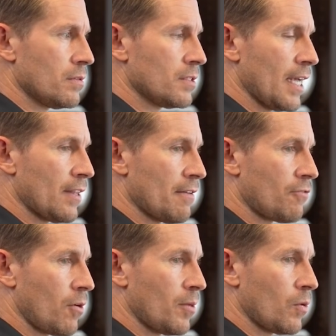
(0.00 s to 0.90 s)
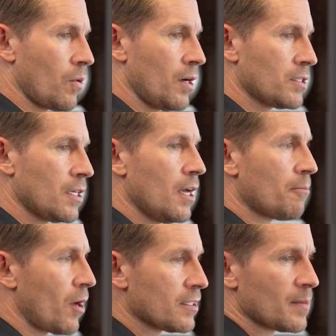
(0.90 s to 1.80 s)
See how that formula works?
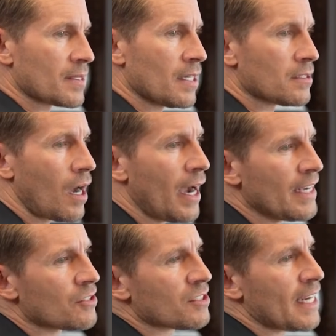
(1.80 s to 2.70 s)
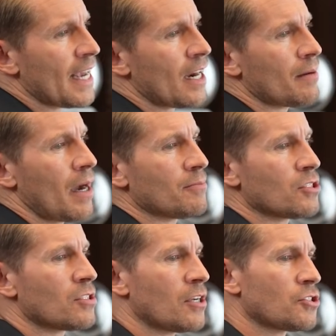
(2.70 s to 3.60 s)
Prospect says, I understand. I, I'm
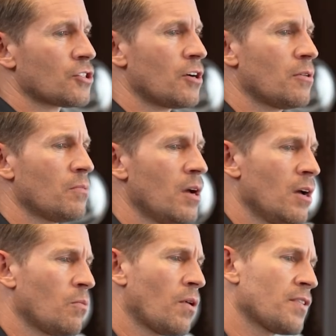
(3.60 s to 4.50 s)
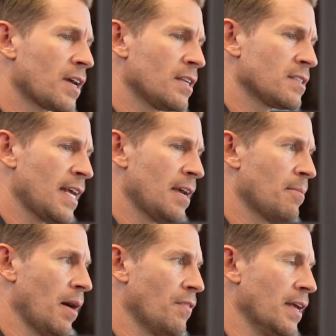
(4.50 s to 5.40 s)
just not sure what they're going to say
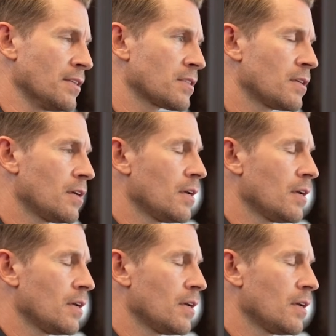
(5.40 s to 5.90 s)
about this.